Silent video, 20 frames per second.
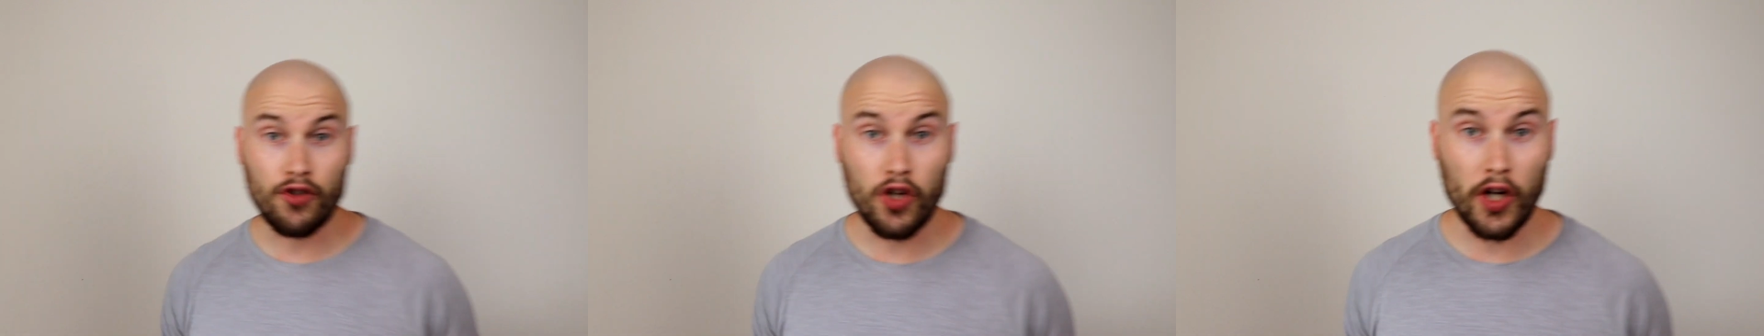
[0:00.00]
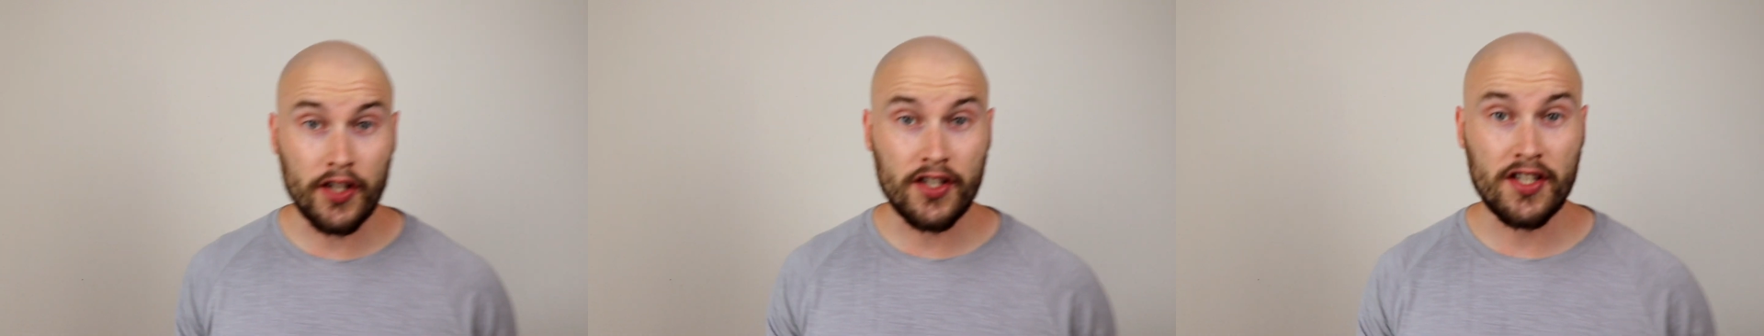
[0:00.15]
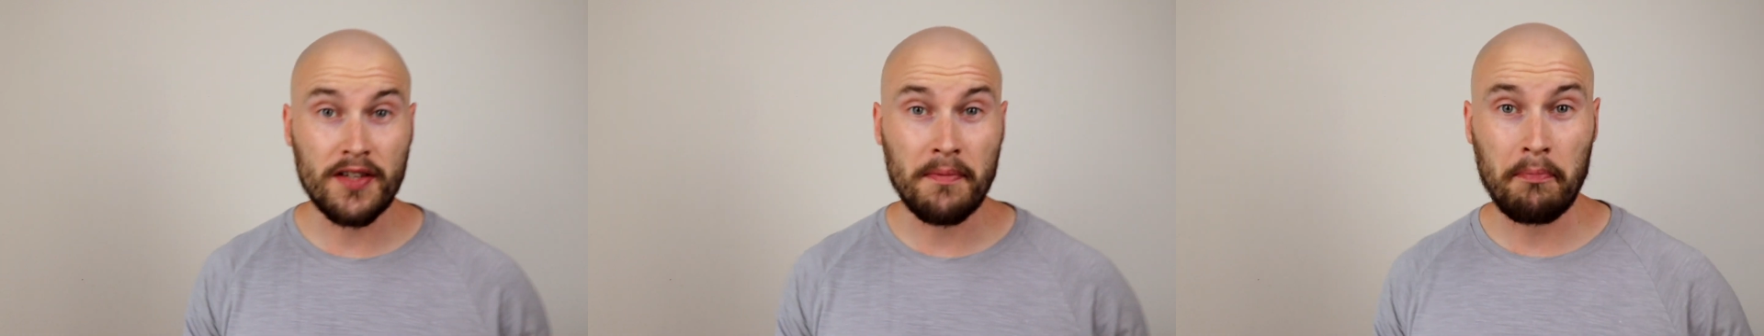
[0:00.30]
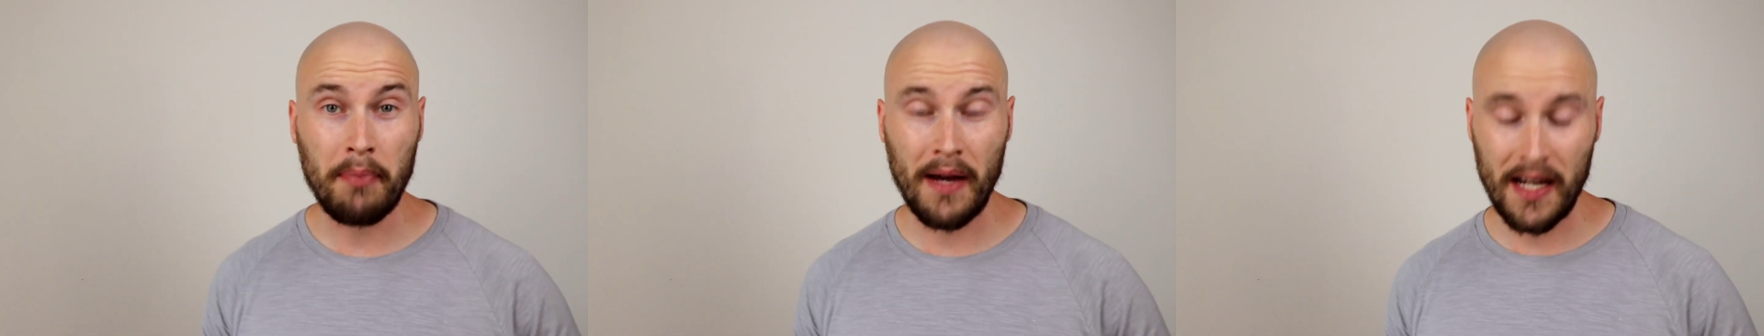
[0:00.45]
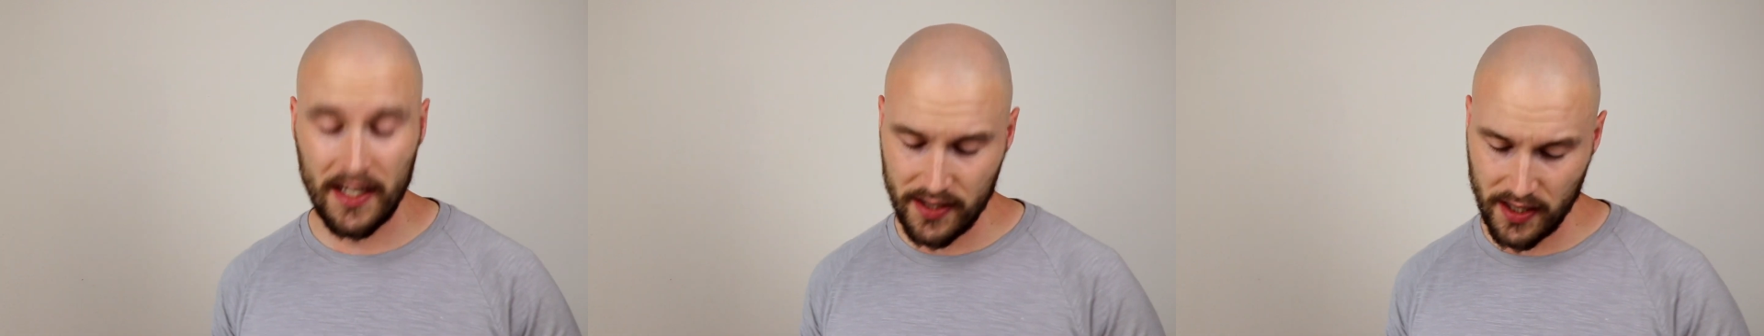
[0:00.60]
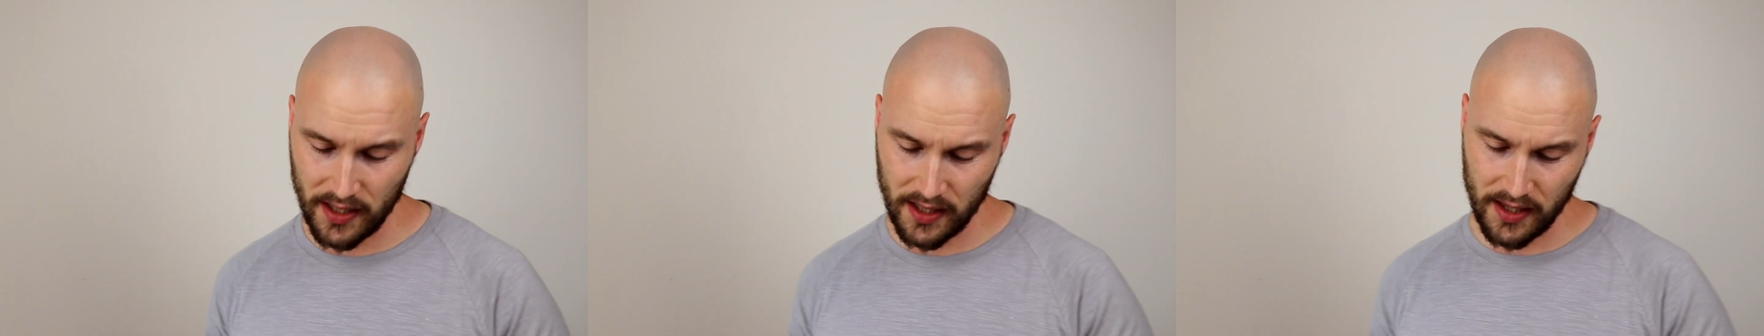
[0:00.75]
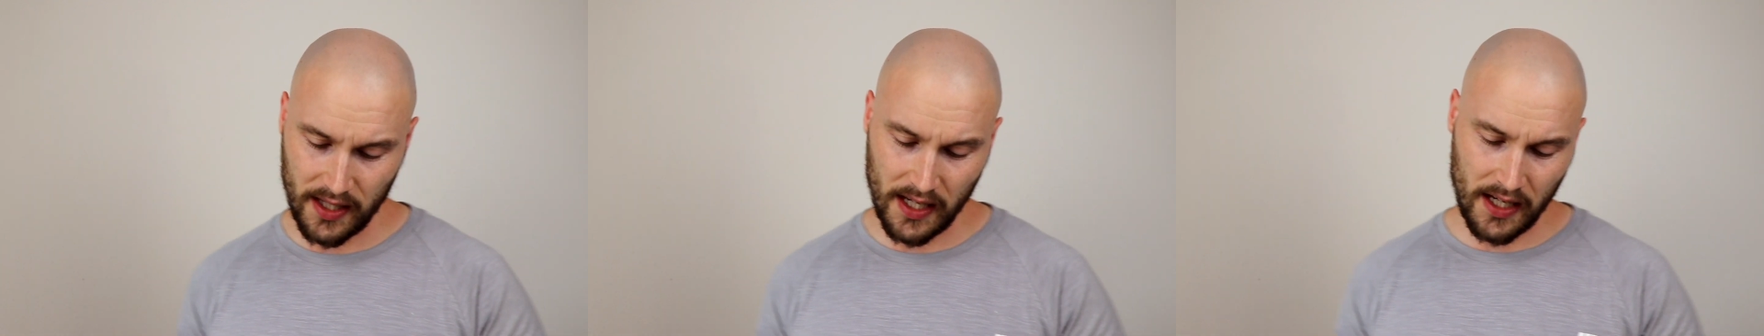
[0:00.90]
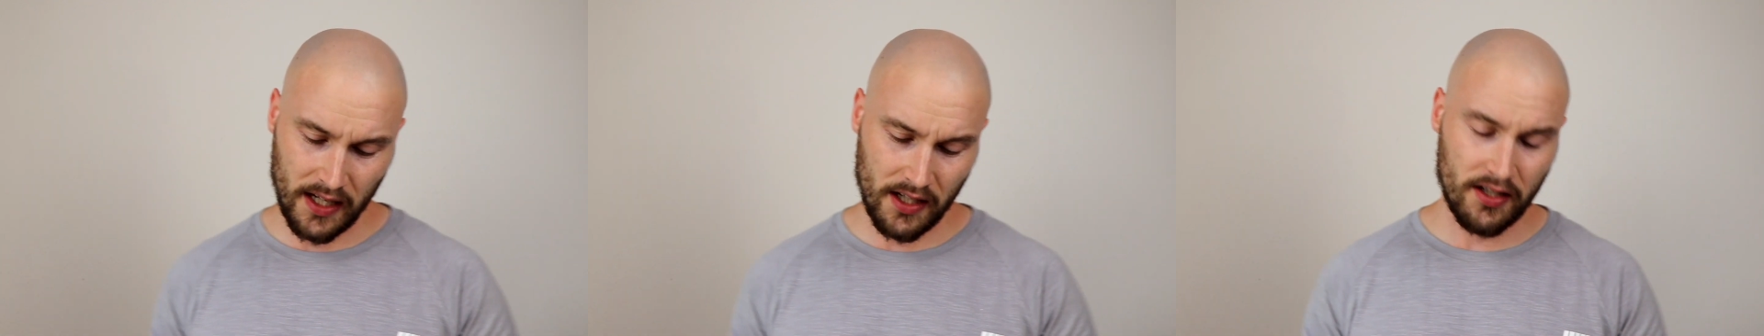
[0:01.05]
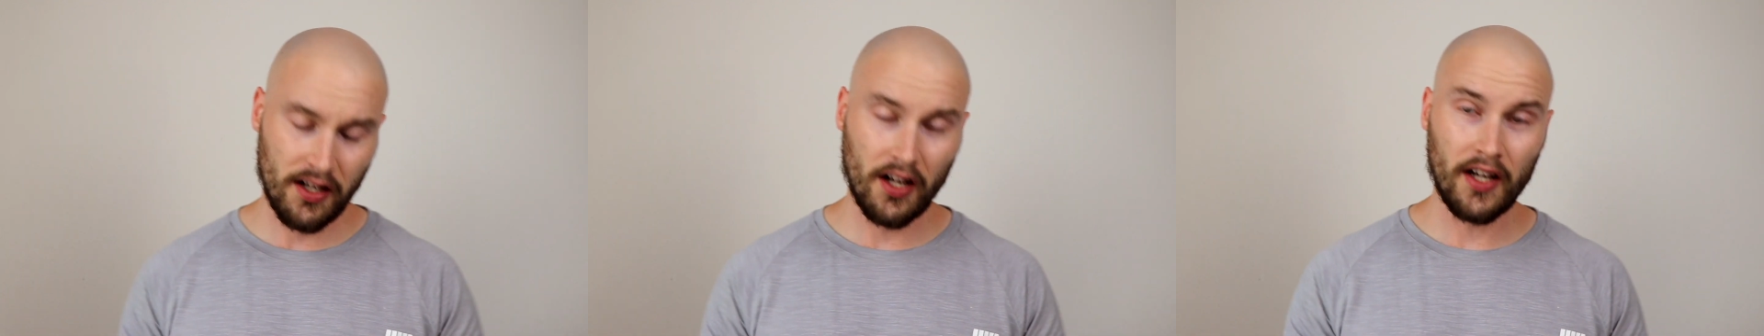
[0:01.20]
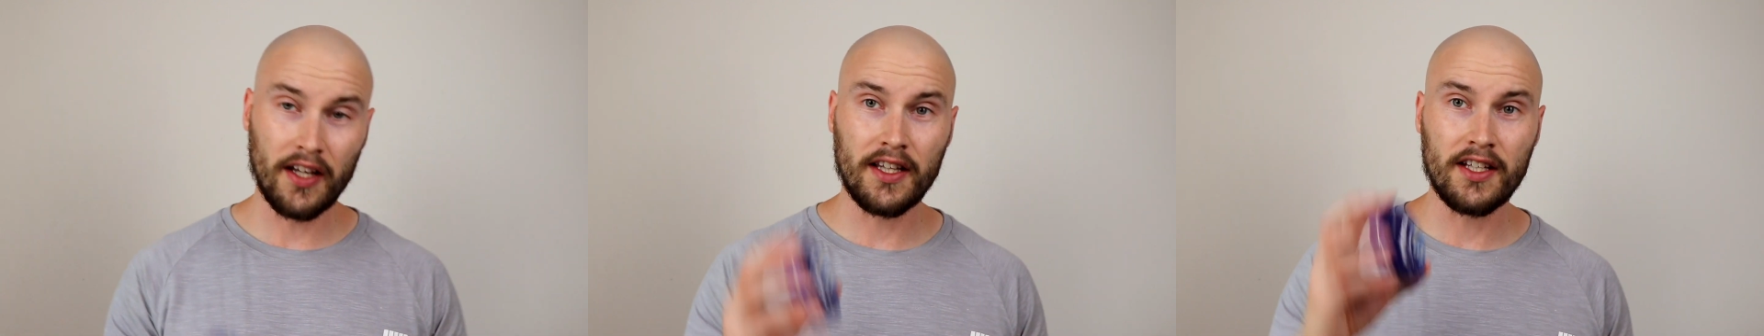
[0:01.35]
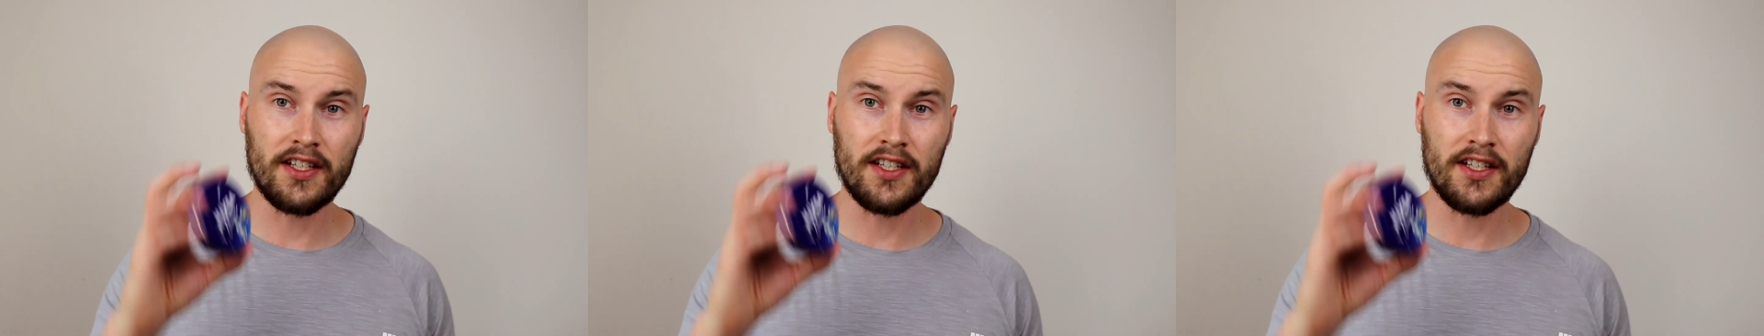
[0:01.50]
tried some basic things like